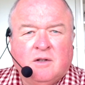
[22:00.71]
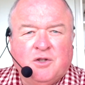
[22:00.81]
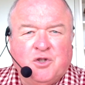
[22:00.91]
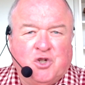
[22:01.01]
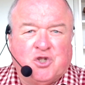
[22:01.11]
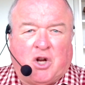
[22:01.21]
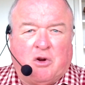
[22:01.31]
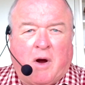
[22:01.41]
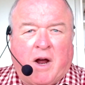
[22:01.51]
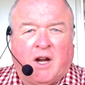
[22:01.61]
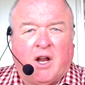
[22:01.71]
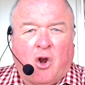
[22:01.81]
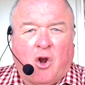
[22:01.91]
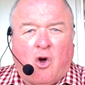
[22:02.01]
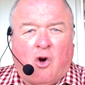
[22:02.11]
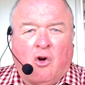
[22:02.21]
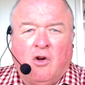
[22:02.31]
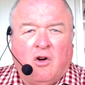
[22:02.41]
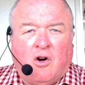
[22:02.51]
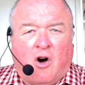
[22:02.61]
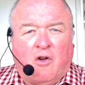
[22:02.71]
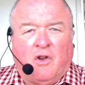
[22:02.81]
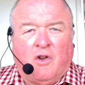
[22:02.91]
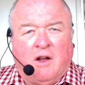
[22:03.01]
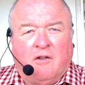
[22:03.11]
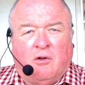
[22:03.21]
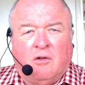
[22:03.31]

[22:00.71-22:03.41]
usually rattling along on the level,